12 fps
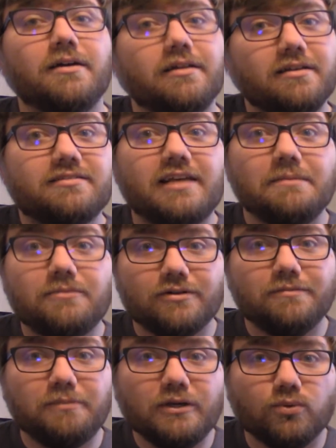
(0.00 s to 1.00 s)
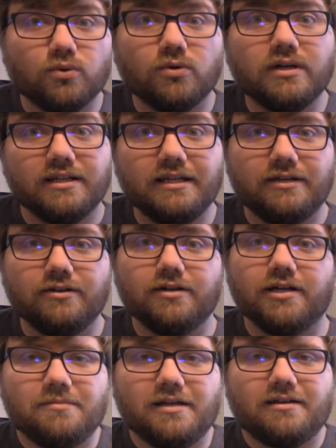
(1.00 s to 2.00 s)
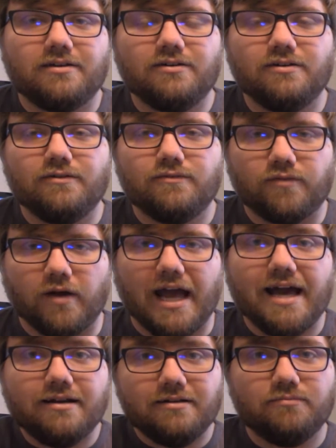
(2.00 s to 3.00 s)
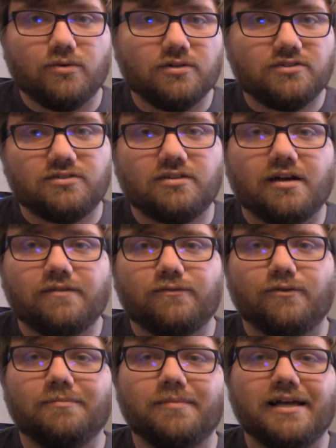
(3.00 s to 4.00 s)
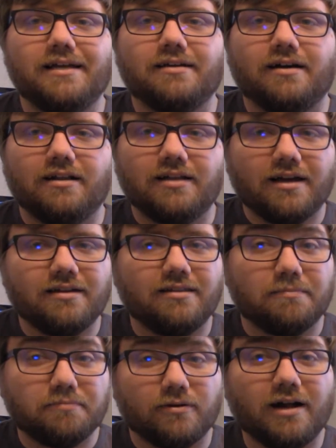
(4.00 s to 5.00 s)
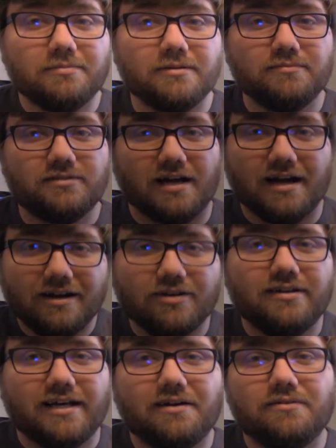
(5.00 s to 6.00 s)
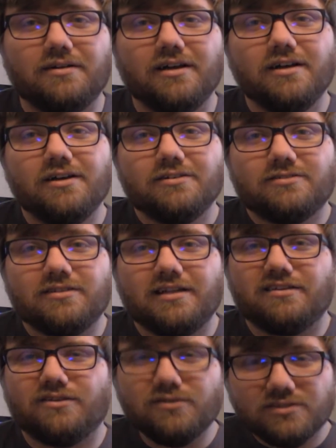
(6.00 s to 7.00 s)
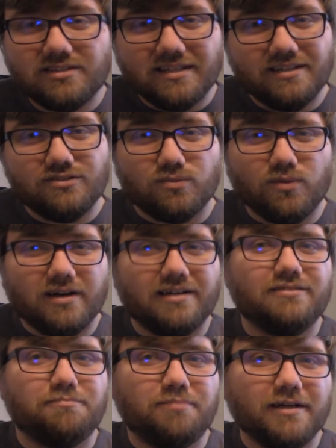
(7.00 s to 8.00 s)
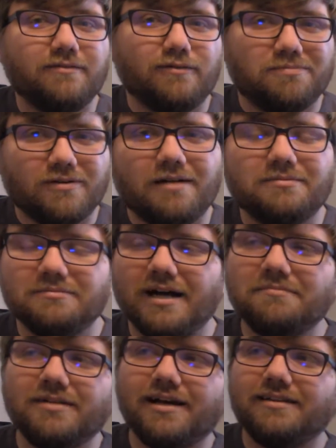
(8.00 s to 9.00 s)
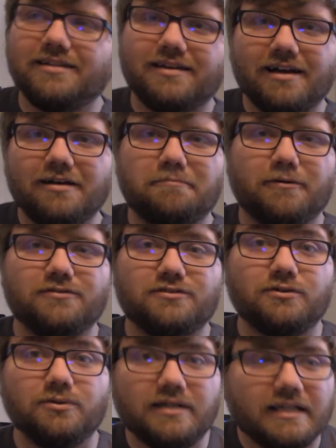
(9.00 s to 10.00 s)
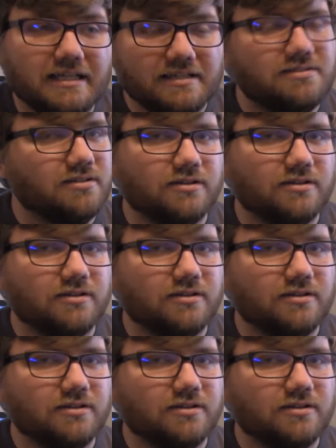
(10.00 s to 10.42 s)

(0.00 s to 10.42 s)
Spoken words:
this game could be really good. They could have added more stuff or made a lot of the problems ironed out so that those things weren't as big of a problem. I'm not the kind of person who needs a